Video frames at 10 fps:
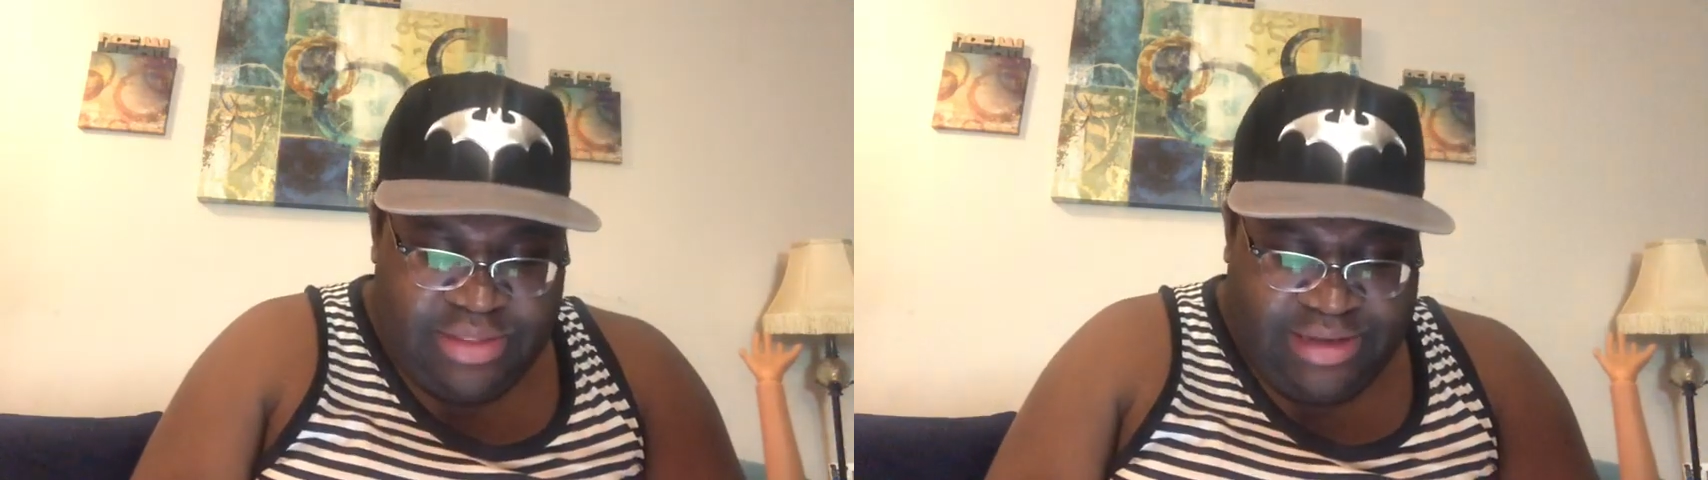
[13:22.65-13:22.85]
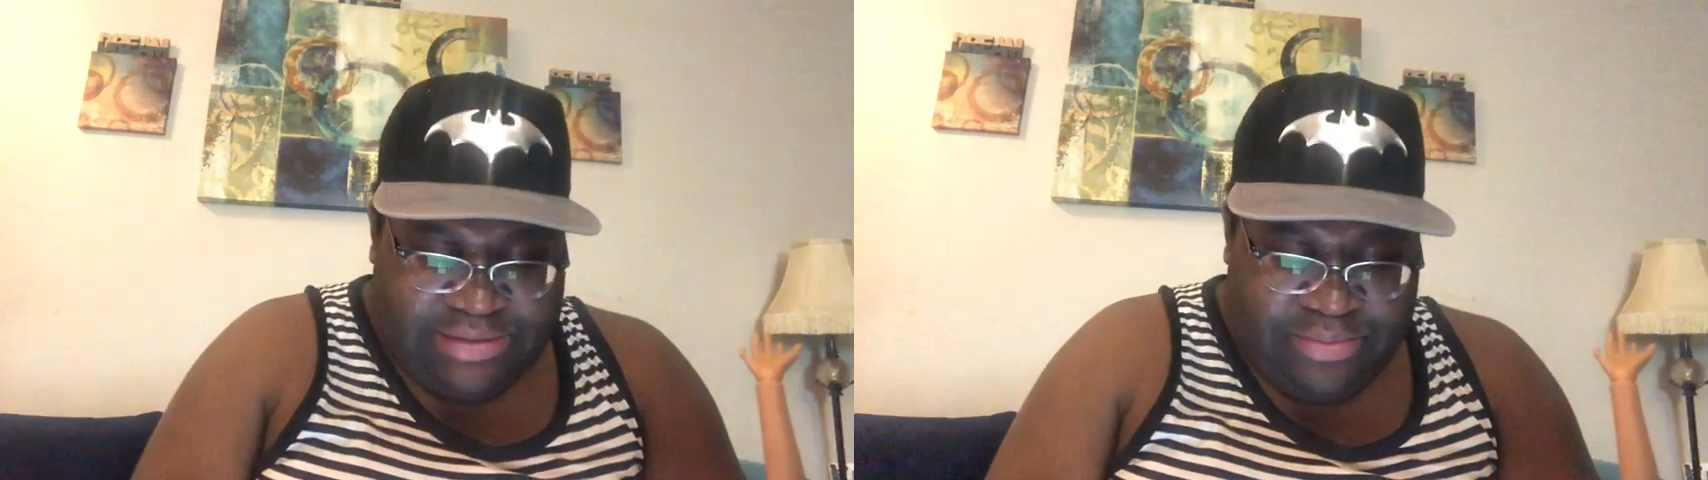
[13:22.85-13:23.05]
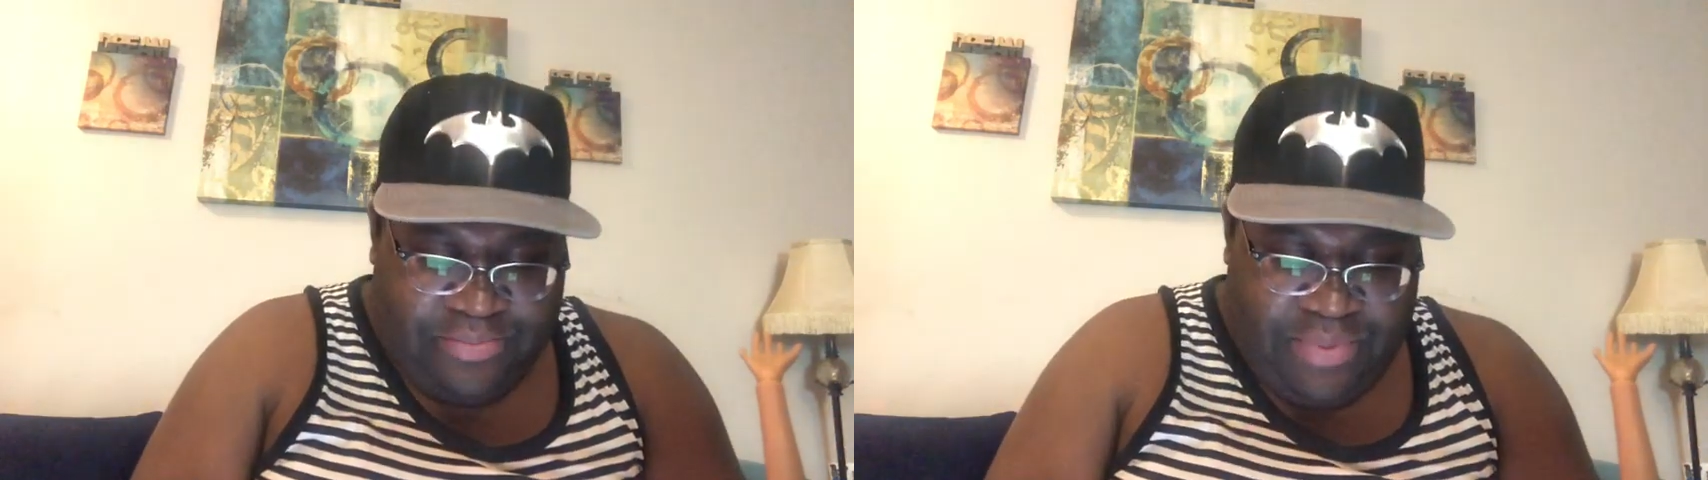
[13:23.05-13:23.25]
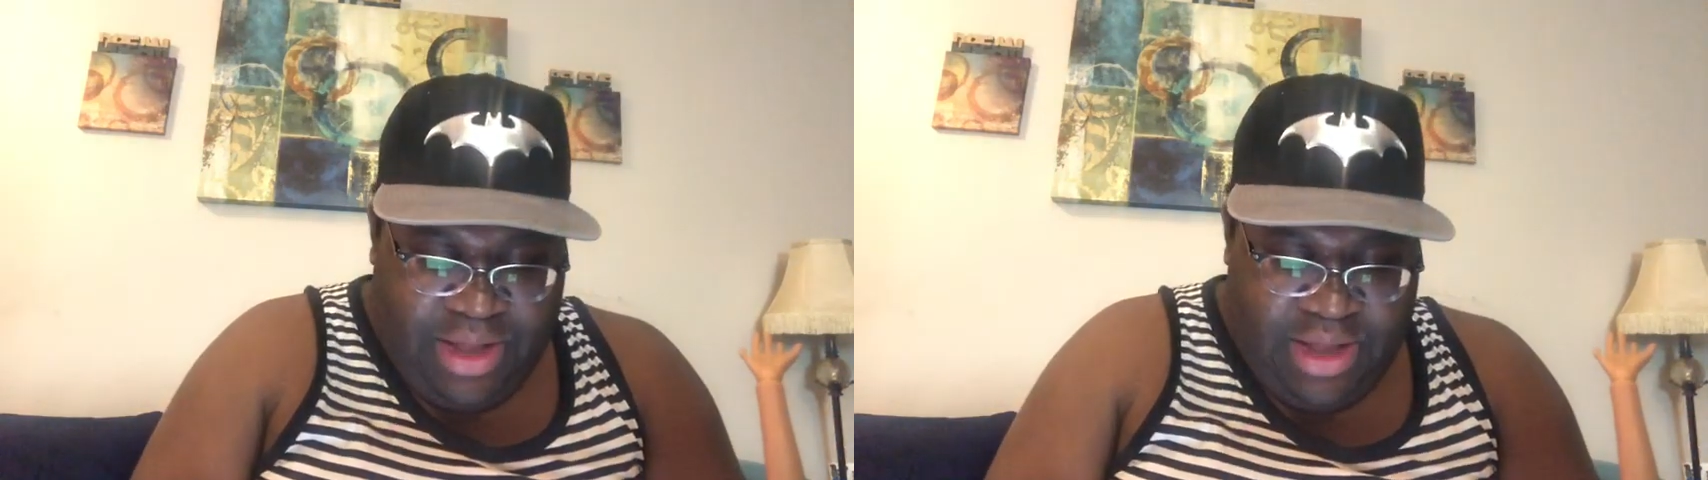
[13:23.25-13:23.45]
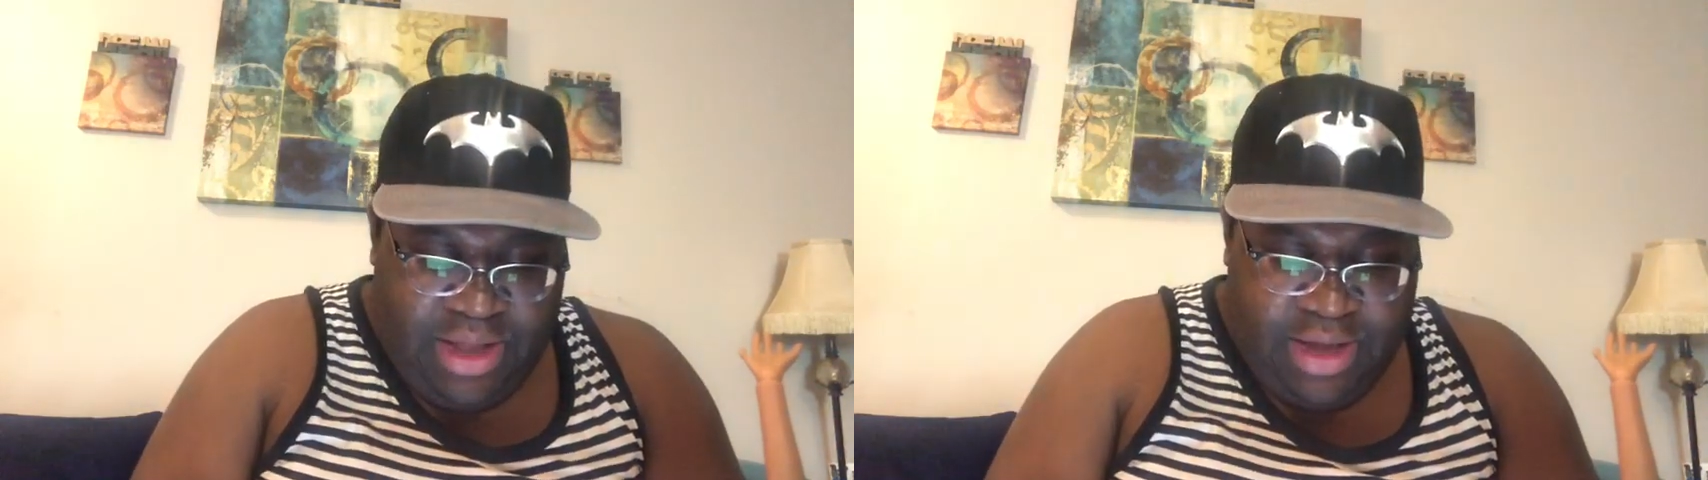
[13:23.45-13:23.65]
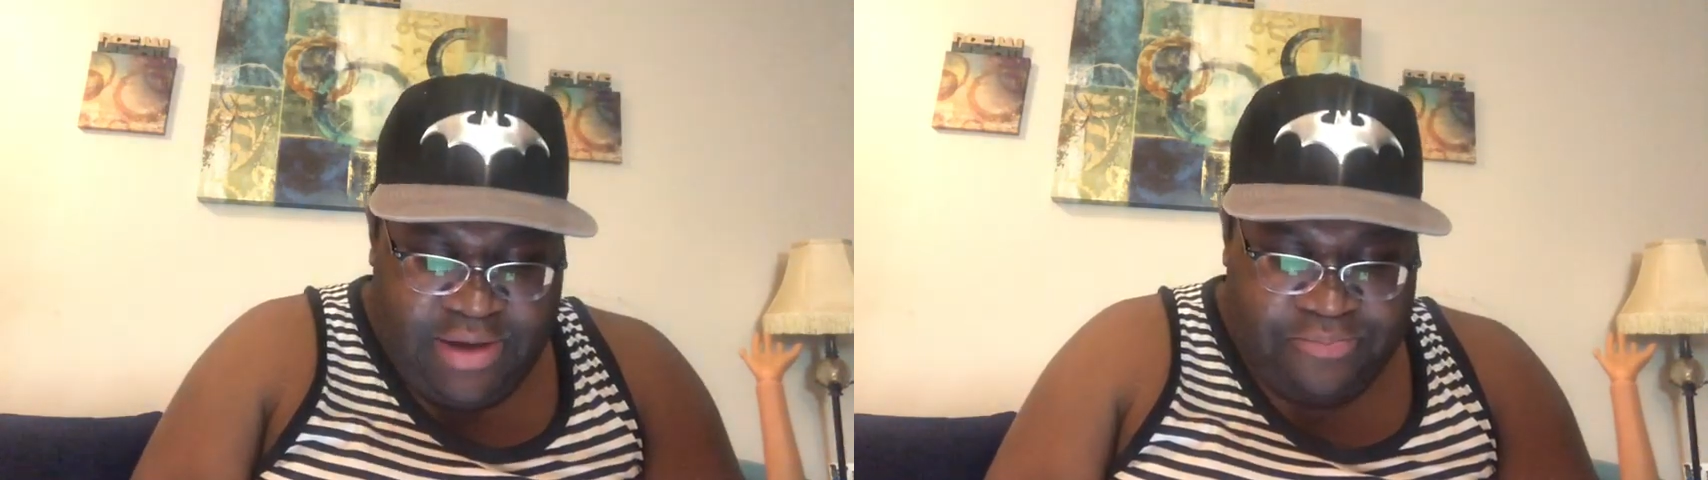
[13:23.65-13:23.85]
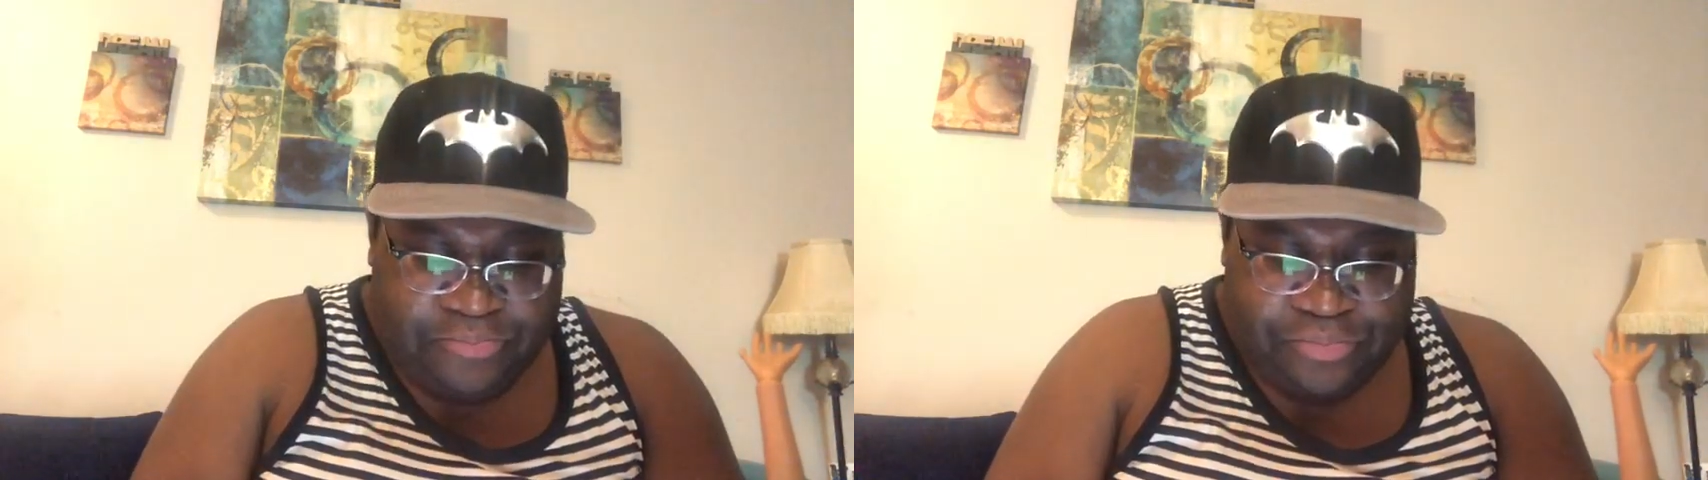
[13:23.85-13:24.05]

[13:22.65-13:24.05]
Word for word: that's fine.